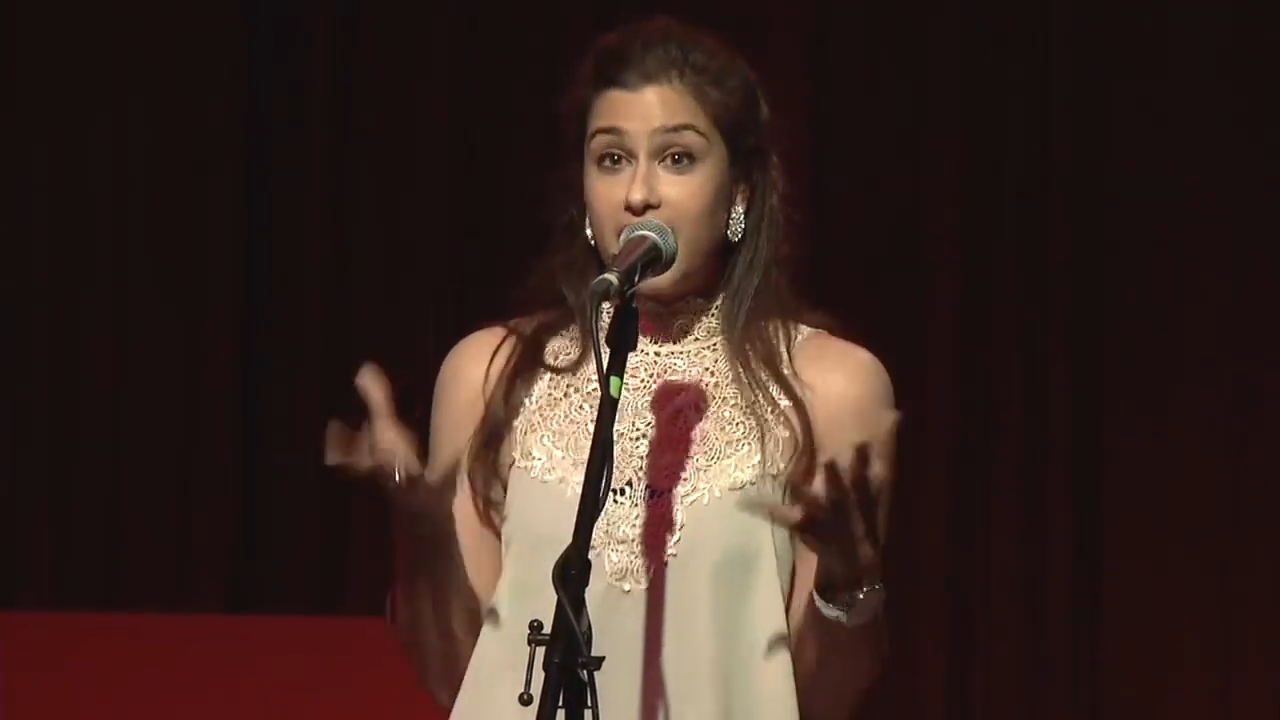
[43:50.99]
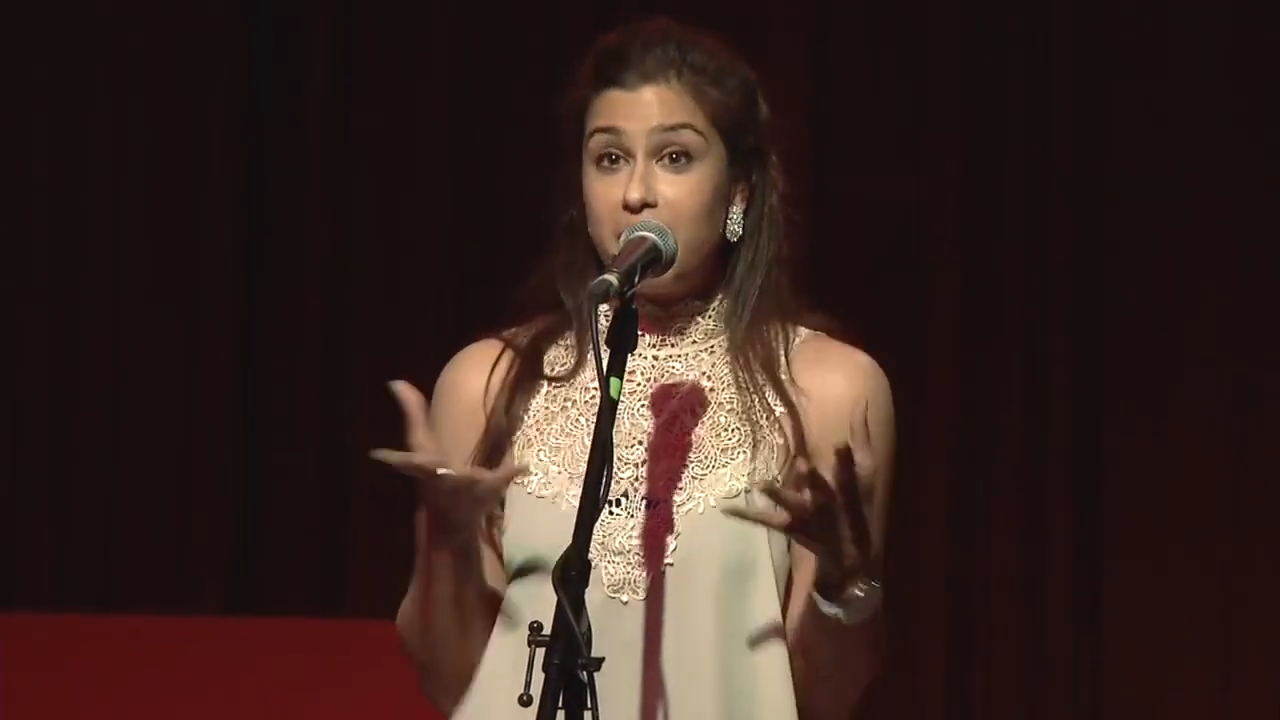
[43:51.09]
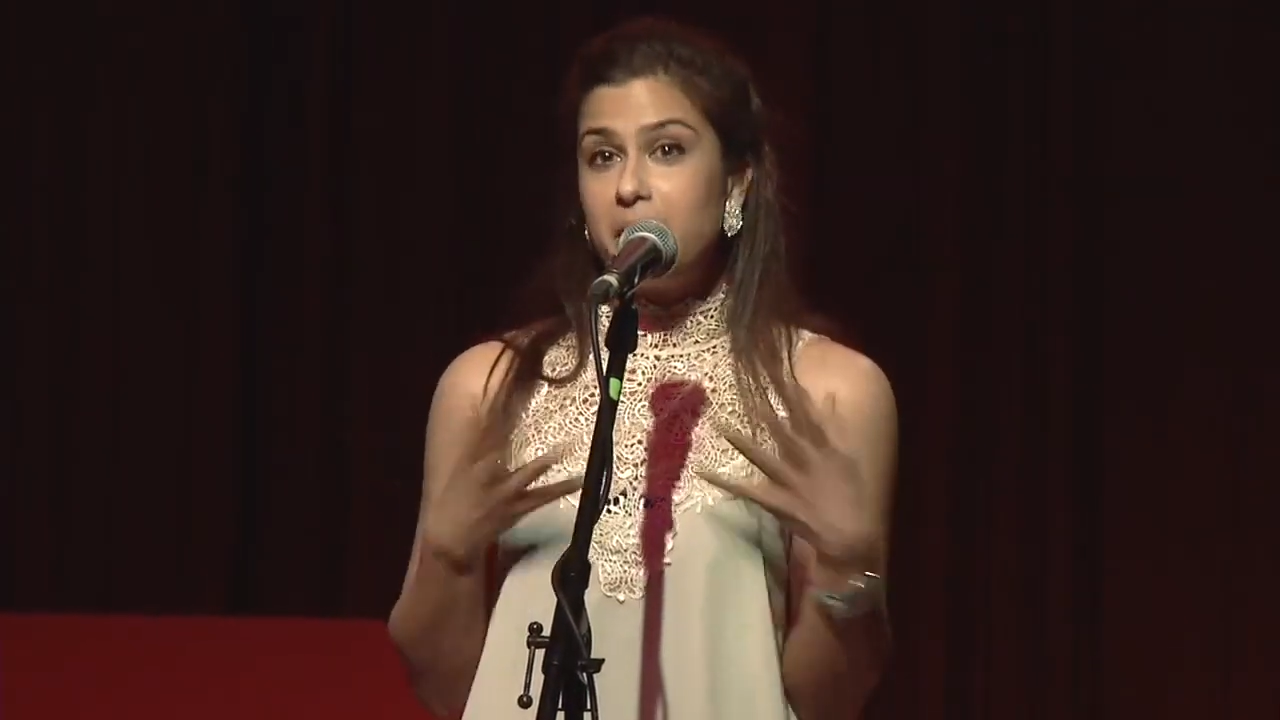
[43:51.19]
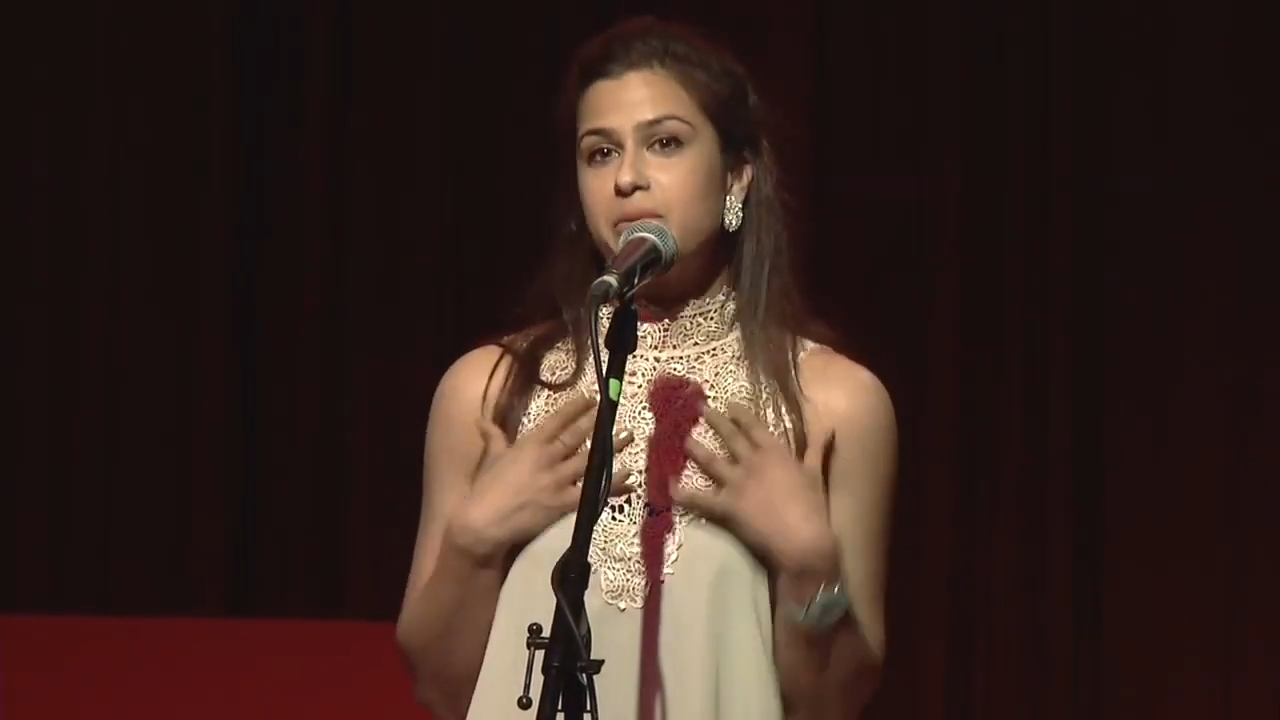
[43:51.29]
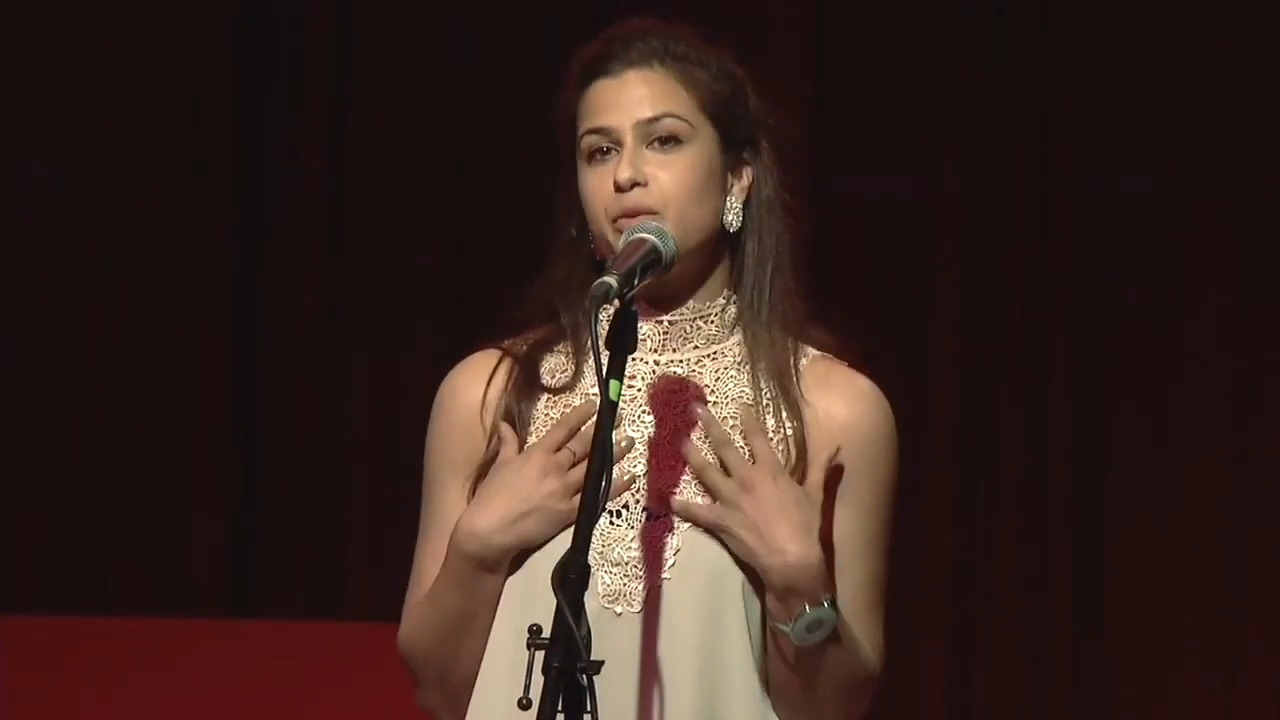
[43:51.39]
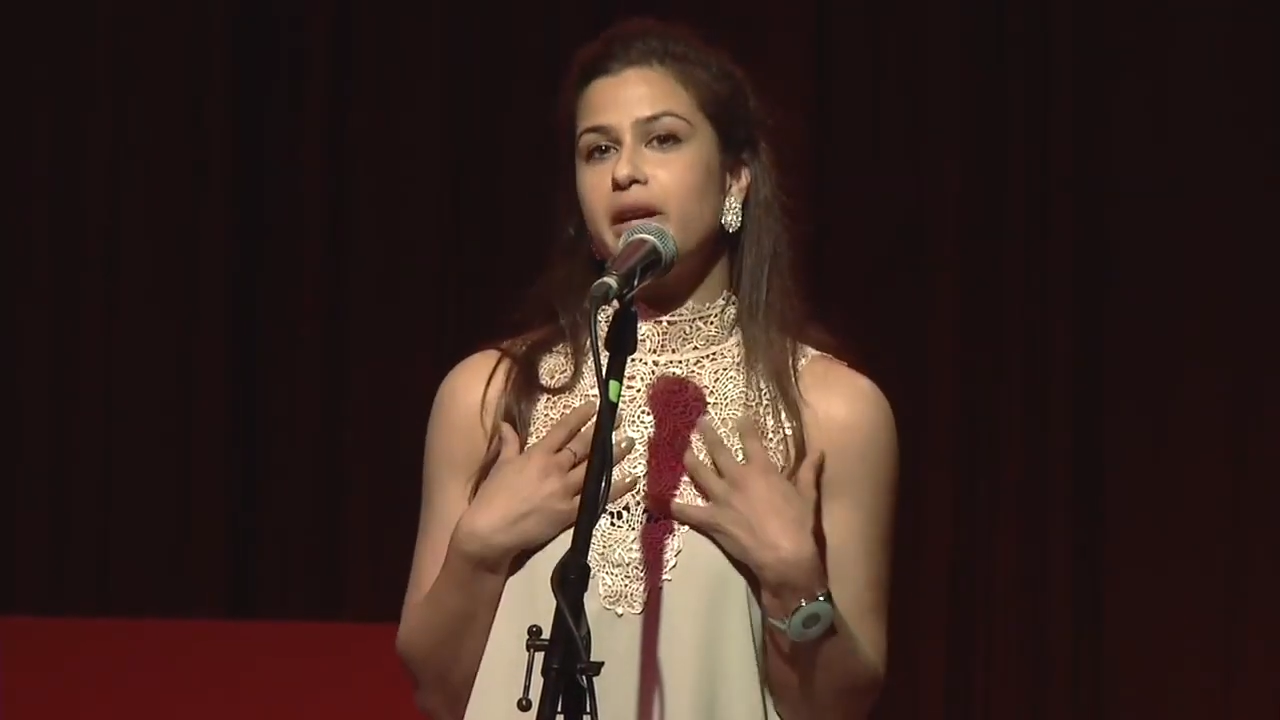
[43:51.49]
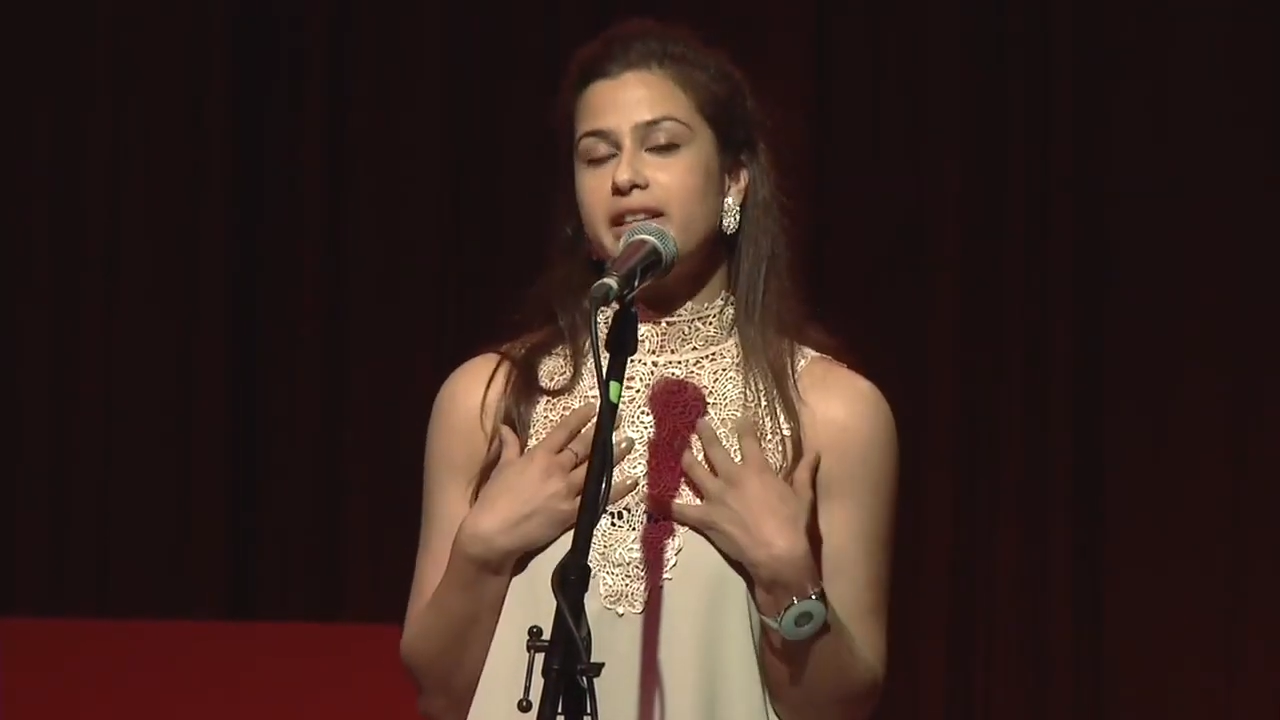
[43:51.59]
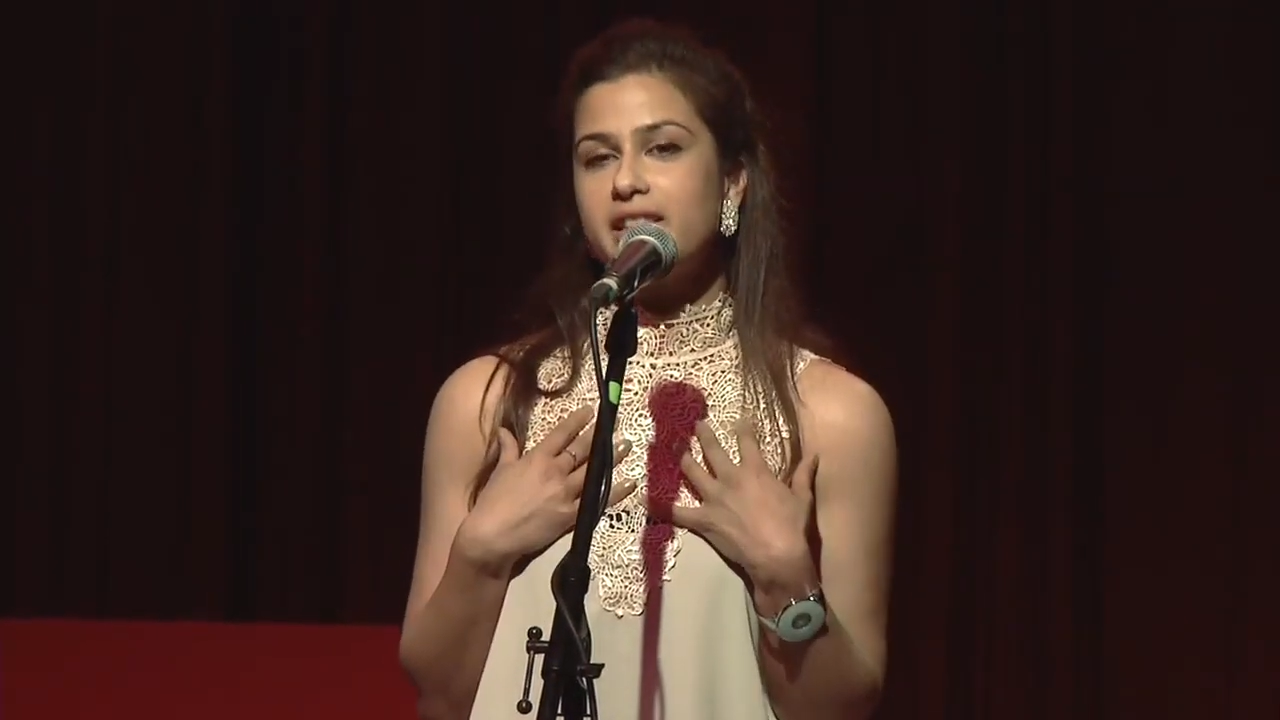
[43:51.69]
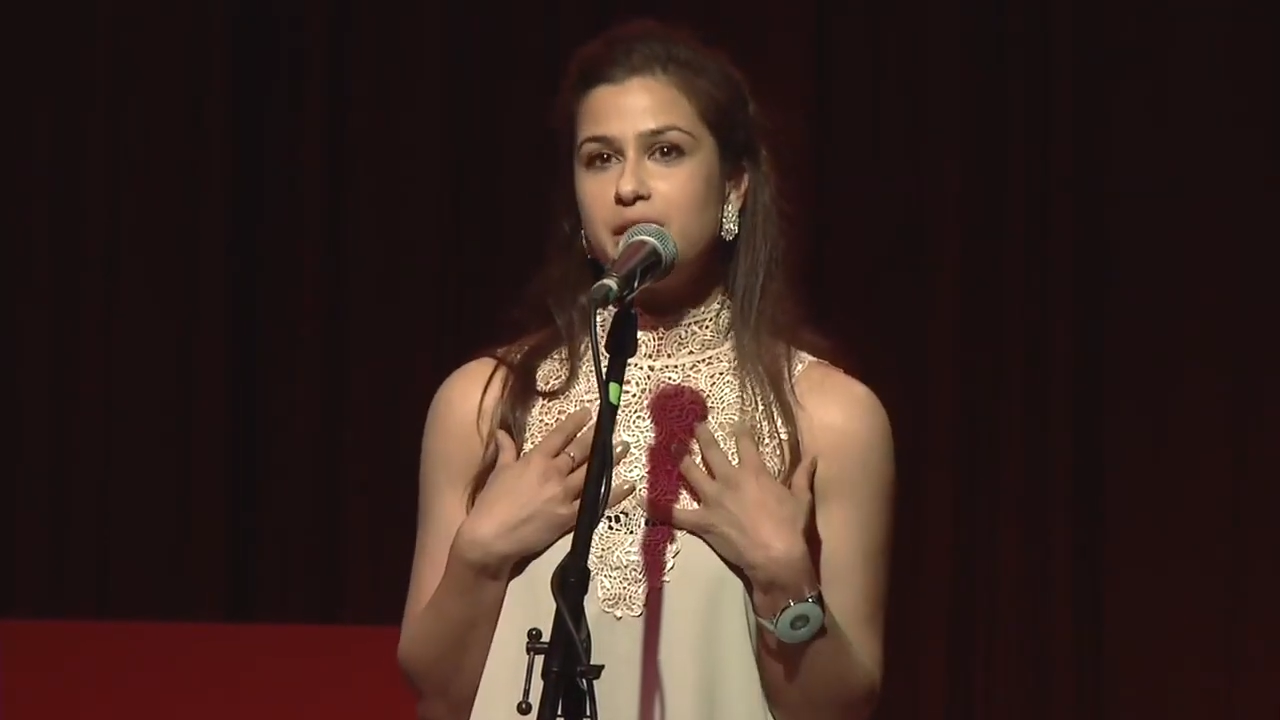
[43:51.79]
came up to us,